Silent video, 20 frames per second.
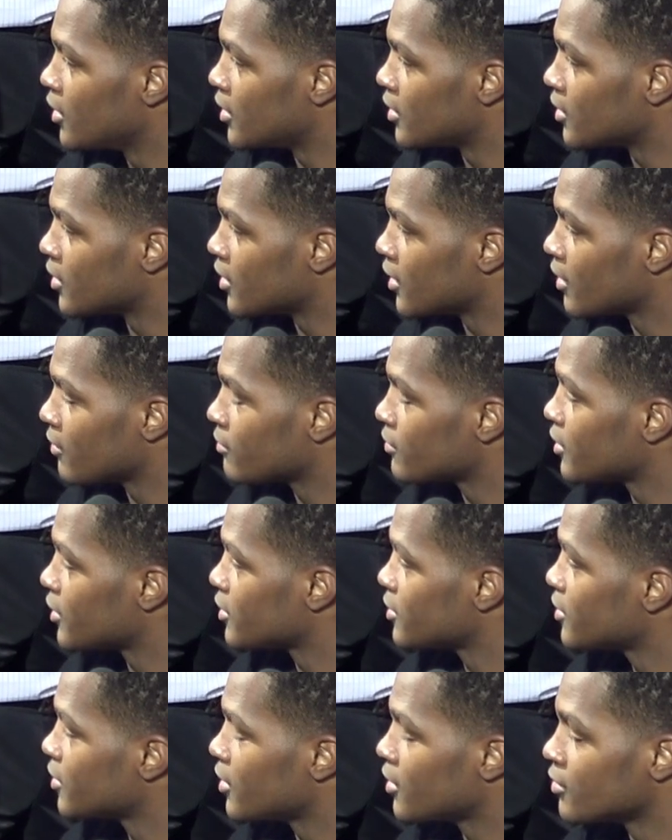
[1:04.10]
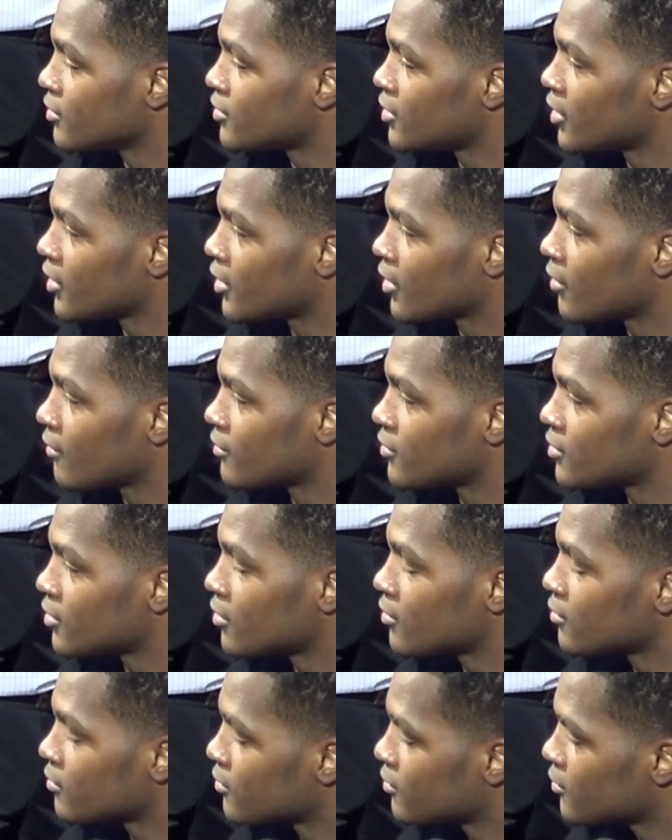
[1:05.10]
and then everything else take care of itself.